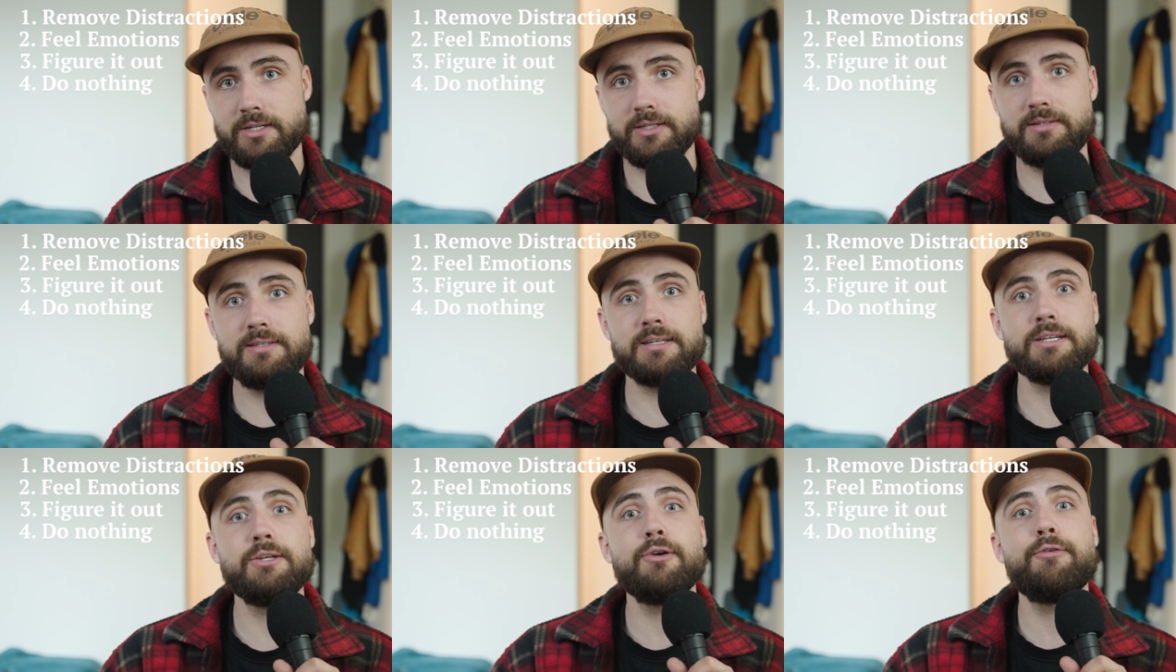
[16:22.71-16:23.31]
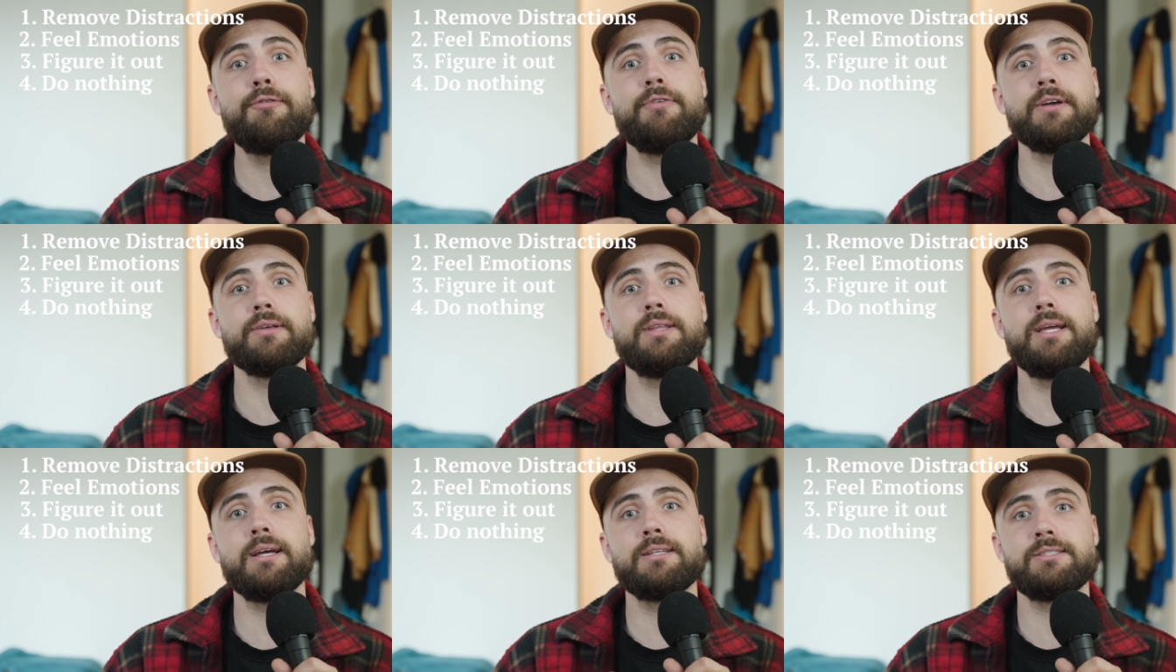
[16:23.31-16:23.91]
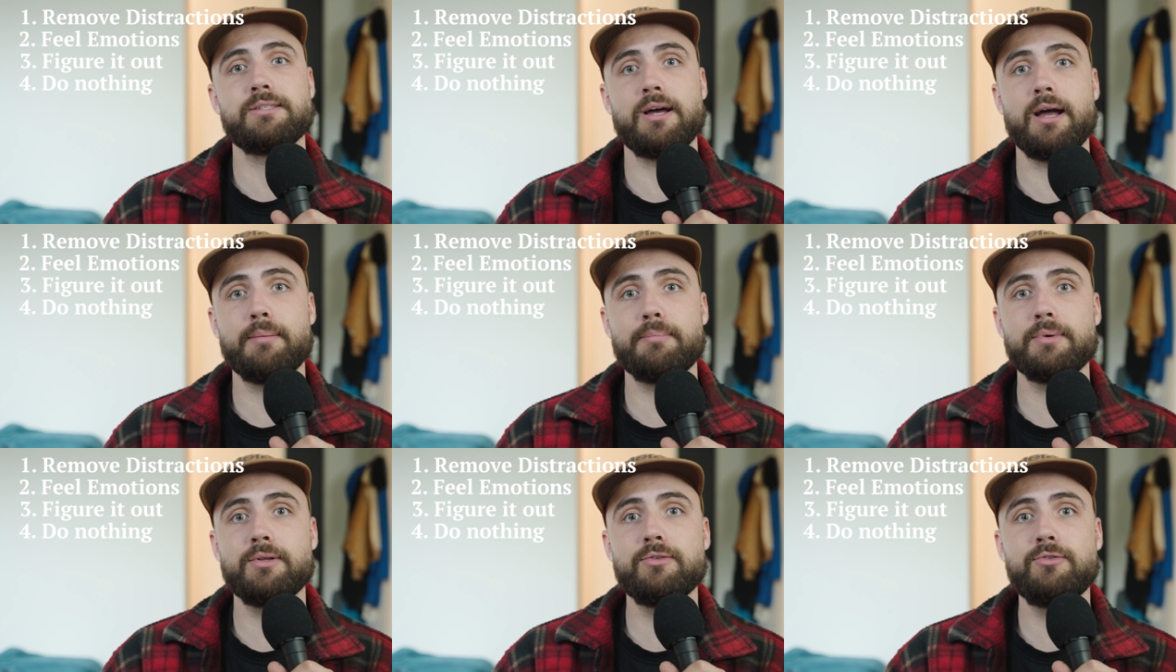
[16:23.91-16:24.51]
until you feel the
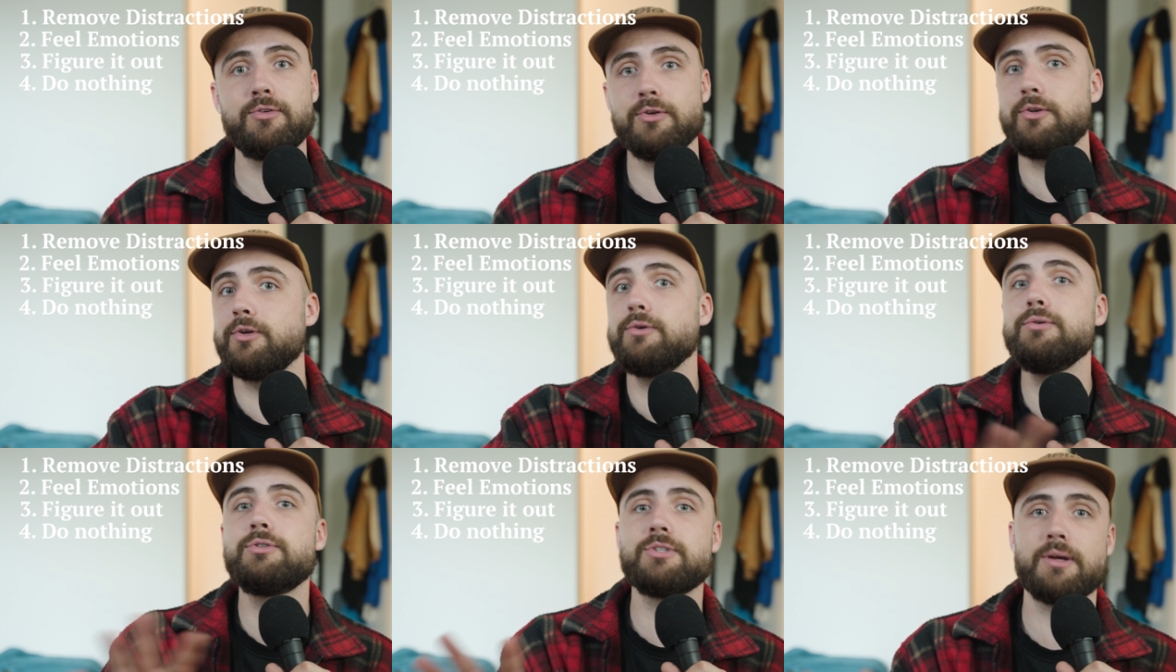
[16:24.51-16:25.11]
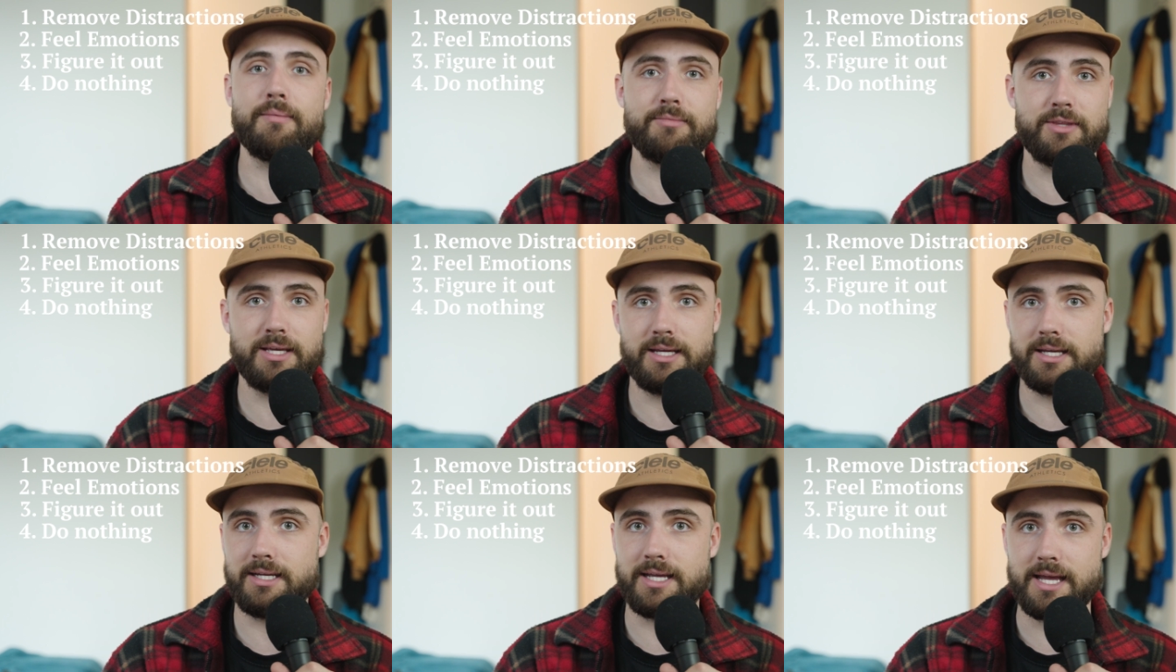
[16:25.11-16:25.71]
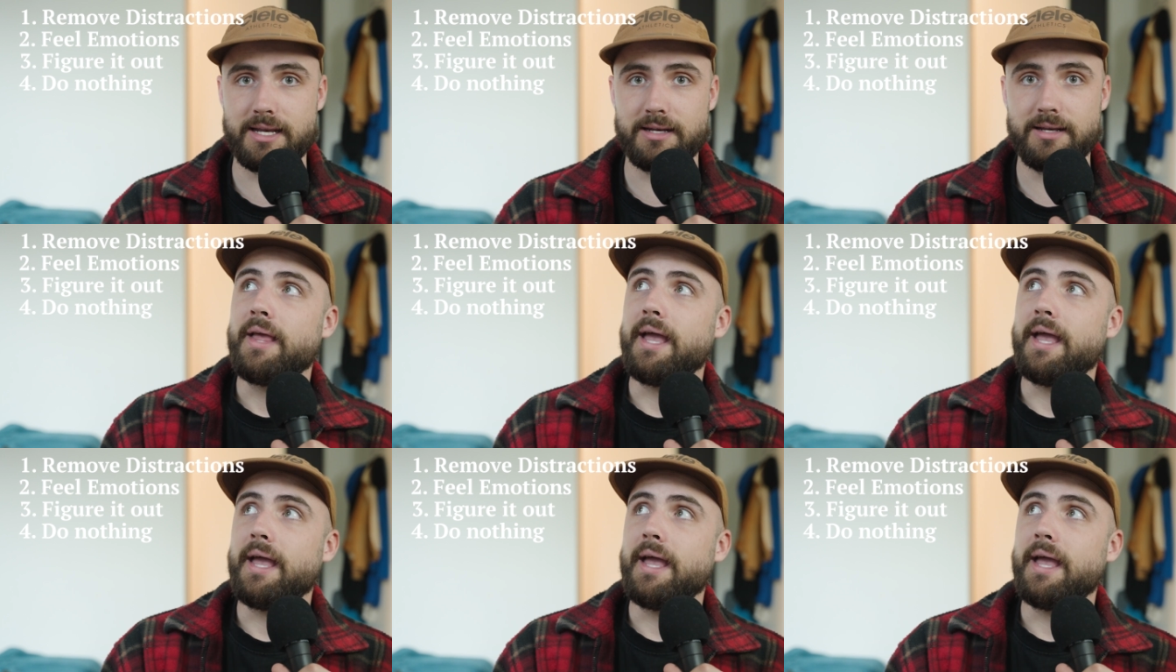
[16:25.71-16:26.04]
excitement to do something again.